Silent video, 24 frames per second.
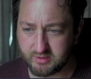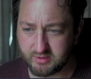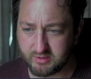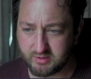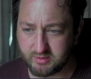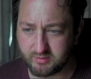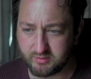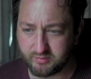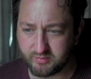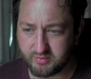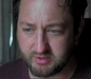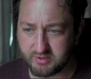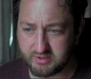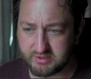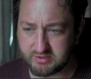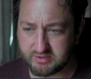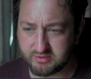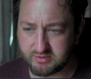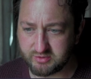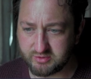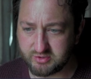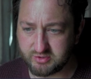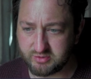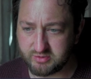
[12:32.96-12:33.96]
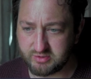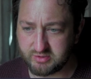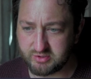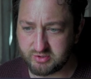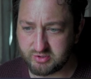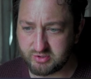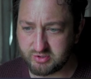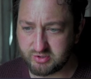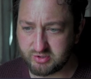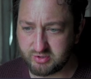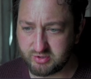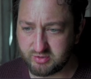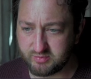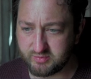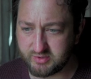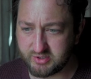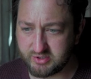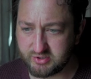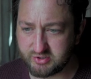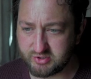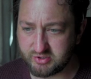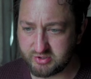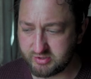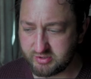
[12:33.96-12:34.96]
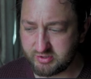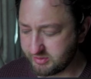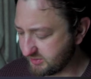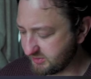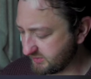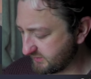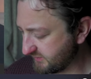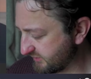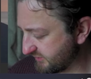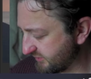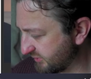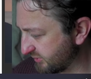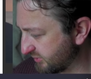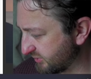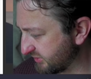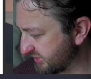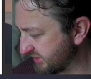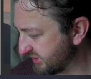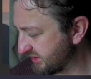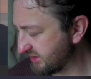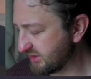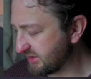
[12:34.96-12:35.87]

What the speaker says: but let's not do it too much. 40.